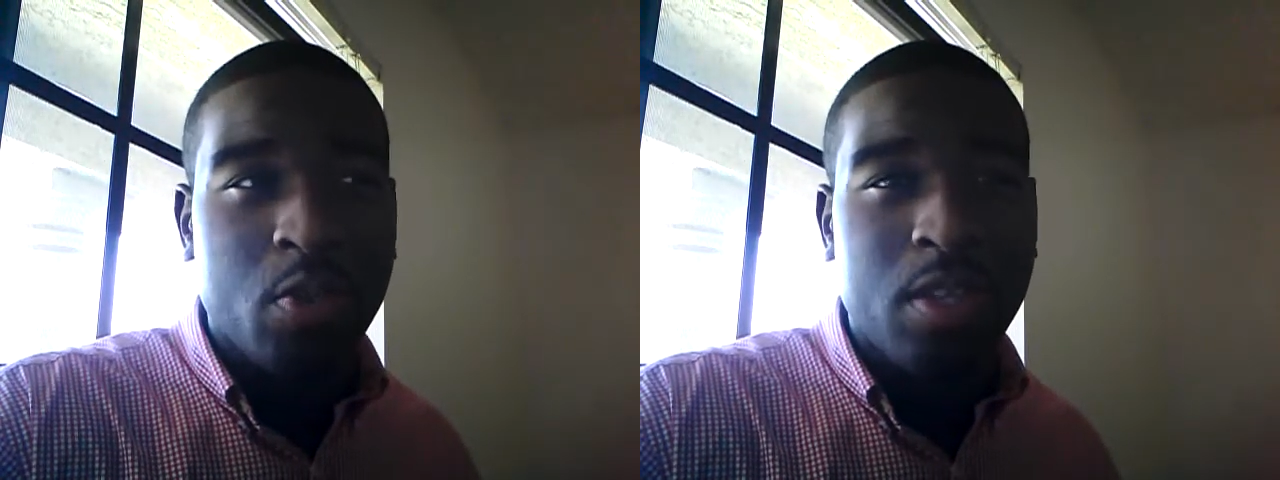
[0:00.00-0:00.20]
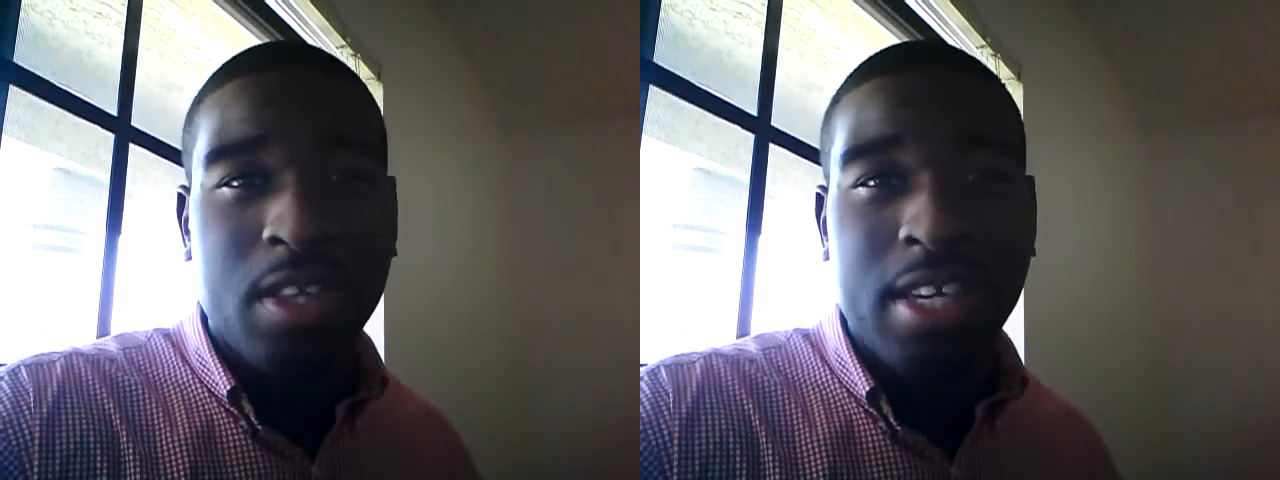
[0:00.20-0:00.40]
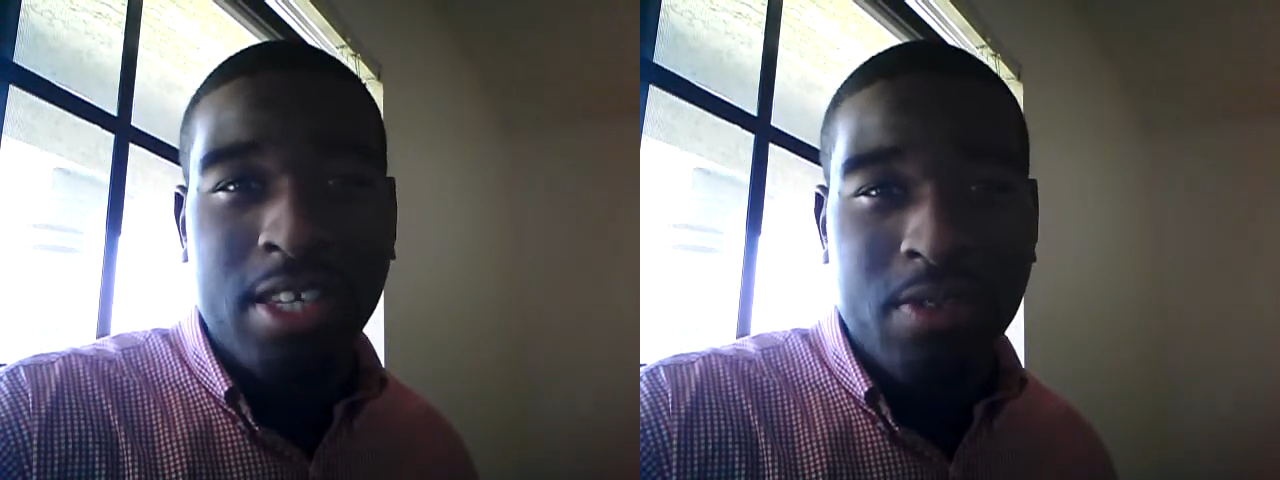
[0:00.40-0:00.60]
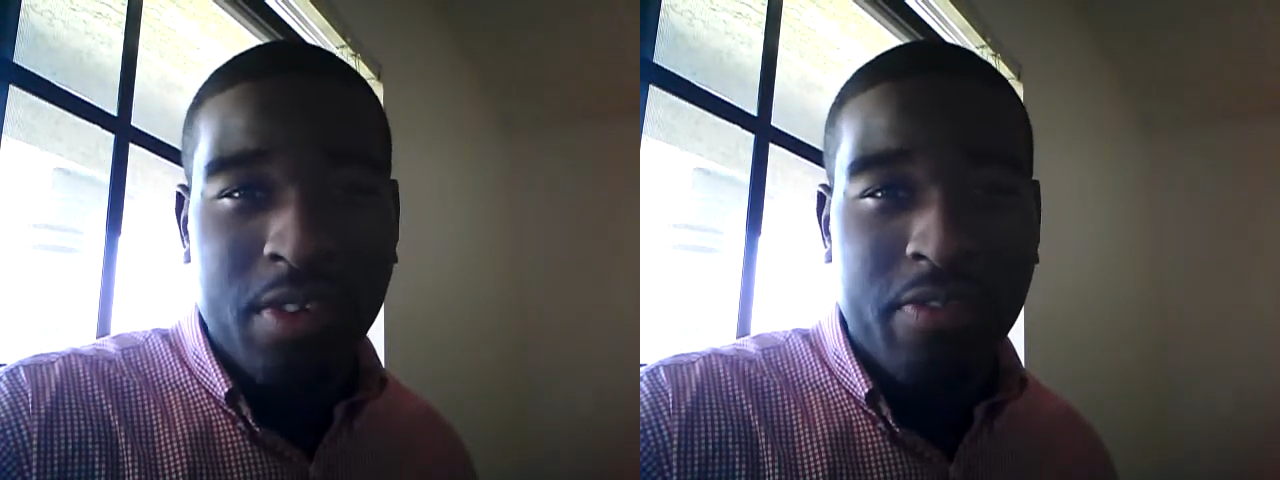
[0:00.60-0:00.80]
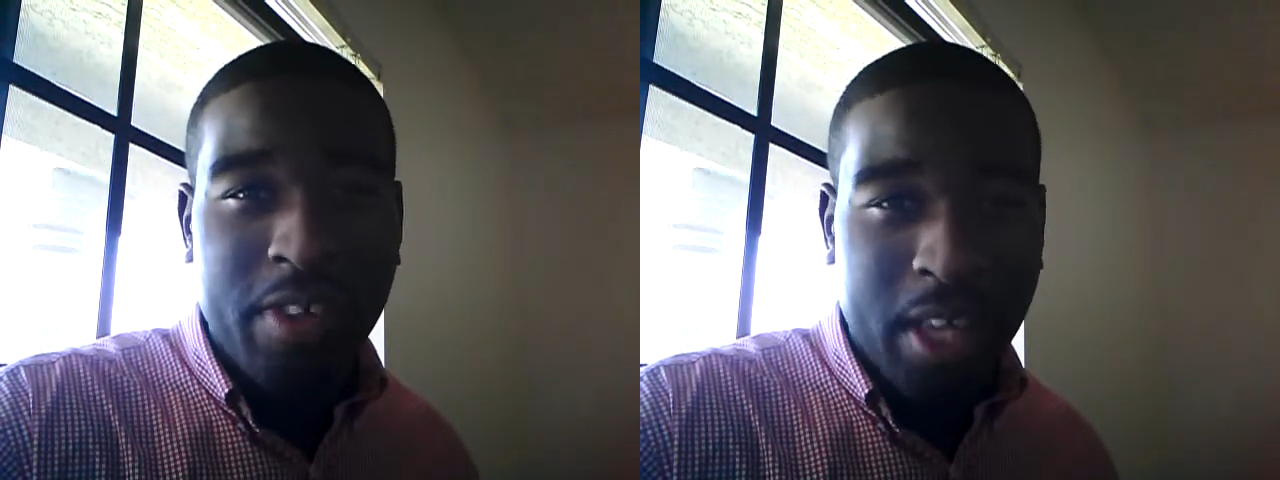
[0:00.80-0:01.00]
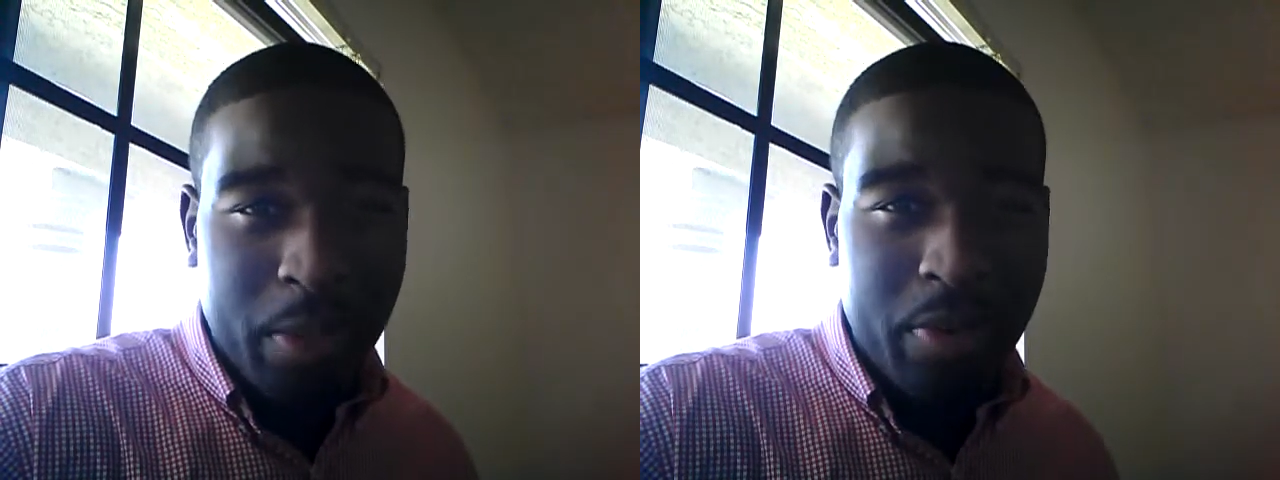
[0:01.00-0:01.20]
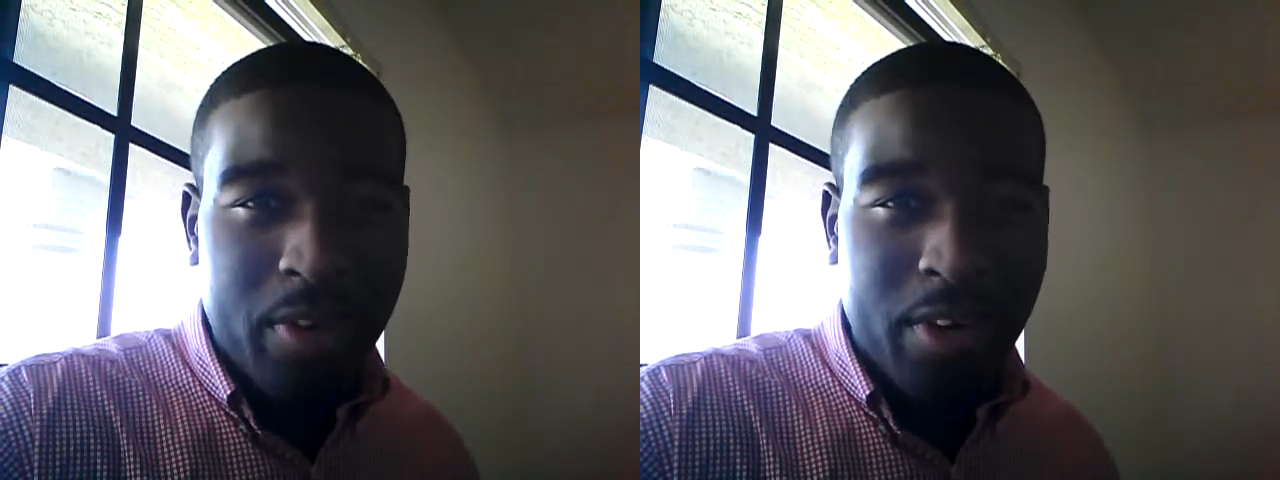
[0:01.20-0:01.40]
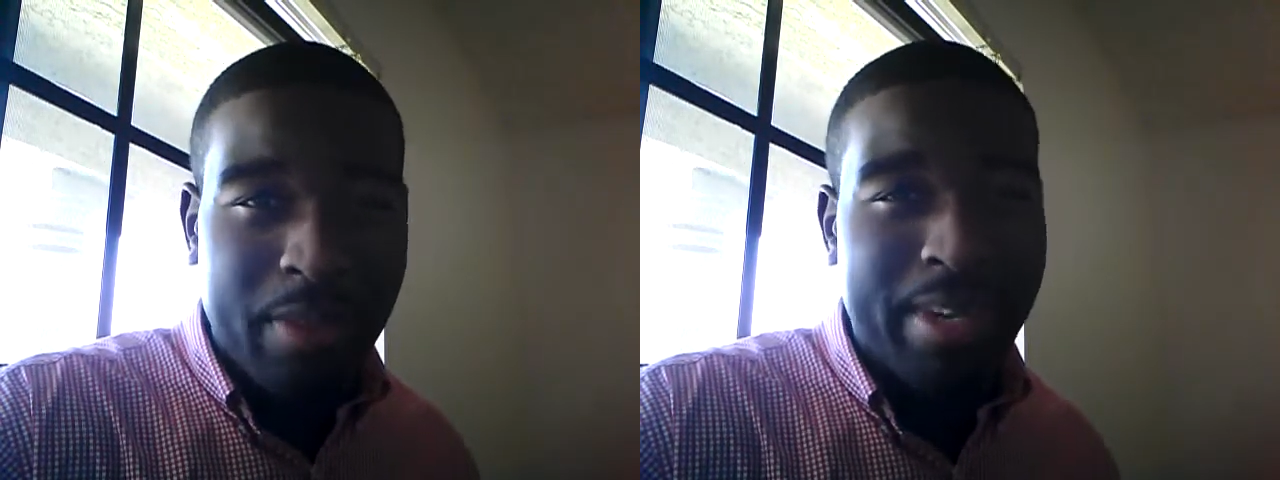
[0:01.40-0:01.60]
answers with a link to an
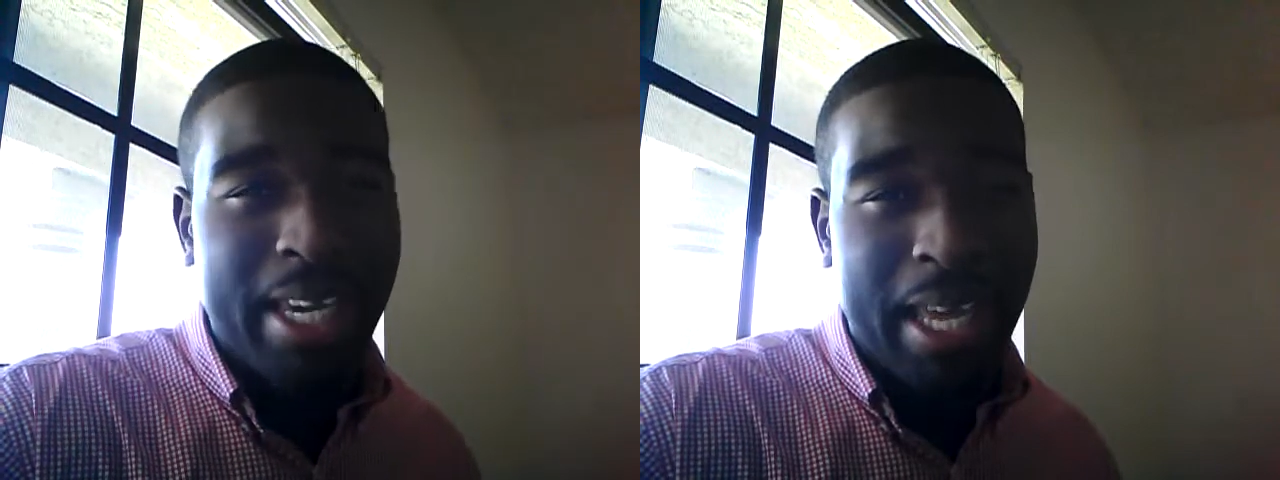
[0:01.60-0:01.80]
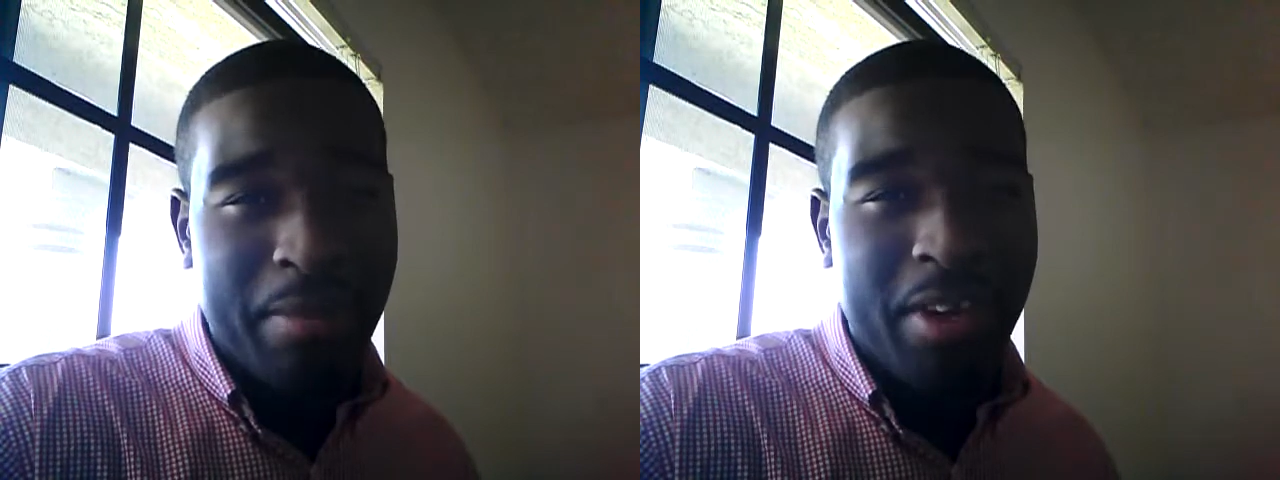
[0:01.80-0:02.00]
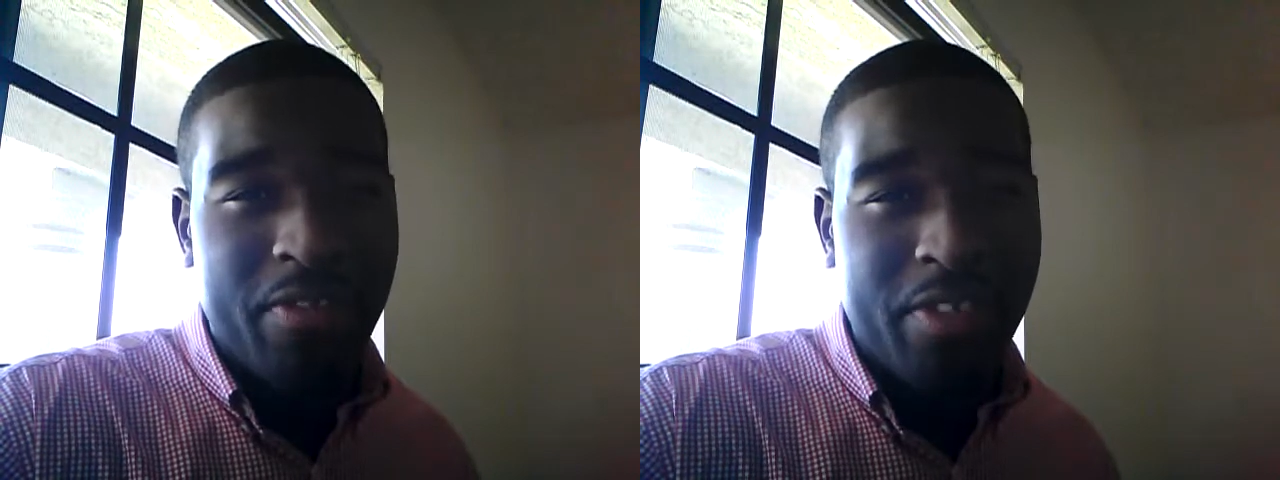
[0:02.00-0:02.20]
affiliate program.